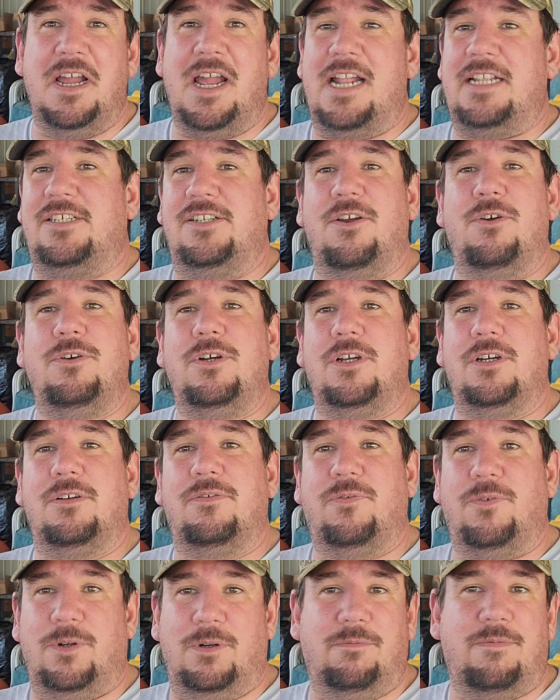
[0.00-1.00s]
It's no
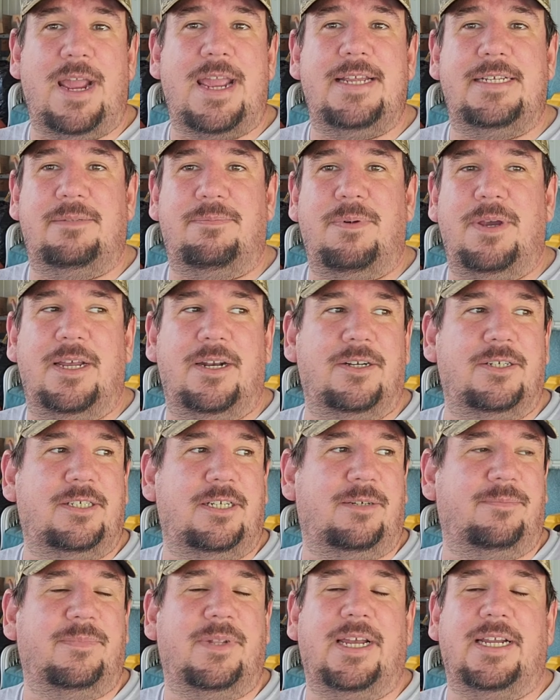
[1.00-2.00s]
good for a raised bed or
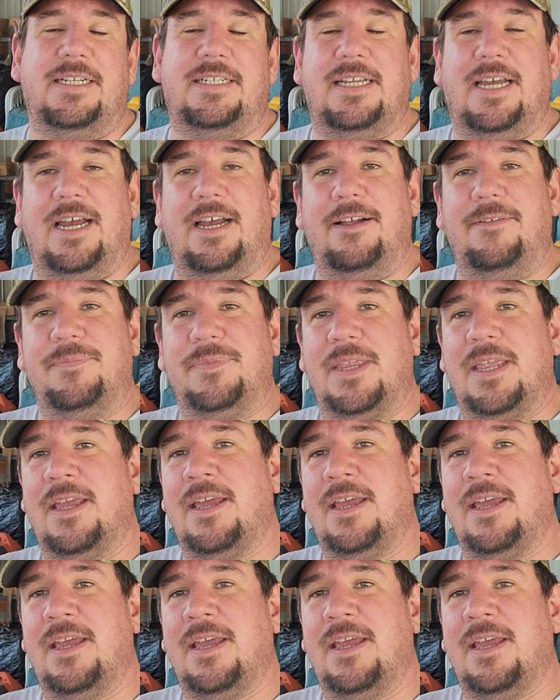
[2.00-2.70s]
something like that.